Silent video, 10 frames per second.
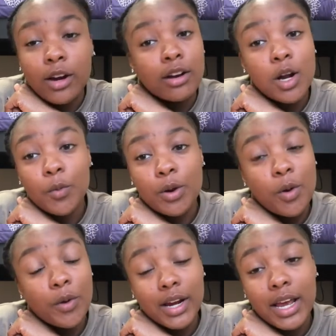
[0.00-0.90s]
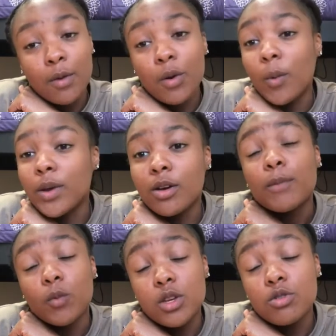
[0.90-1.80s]
or you don't know where to get one,
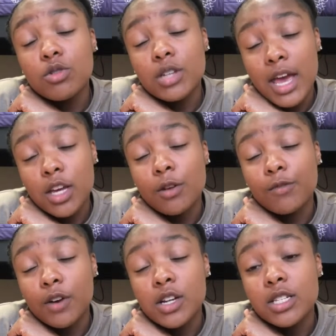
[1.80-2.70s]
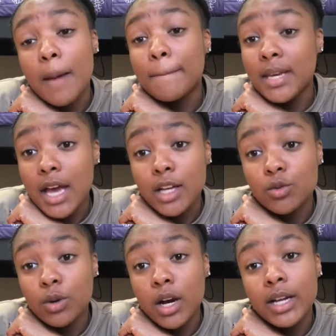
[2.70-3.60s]
when you take your first BX
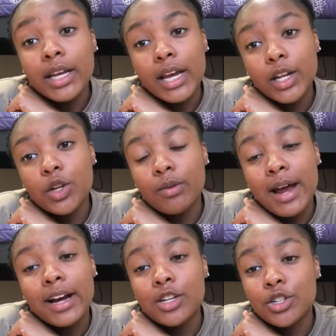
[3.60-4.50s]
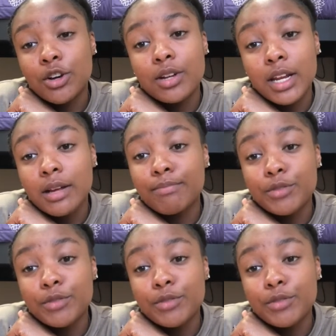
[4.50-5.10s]
run, get a do-rag, because you're gonna need it.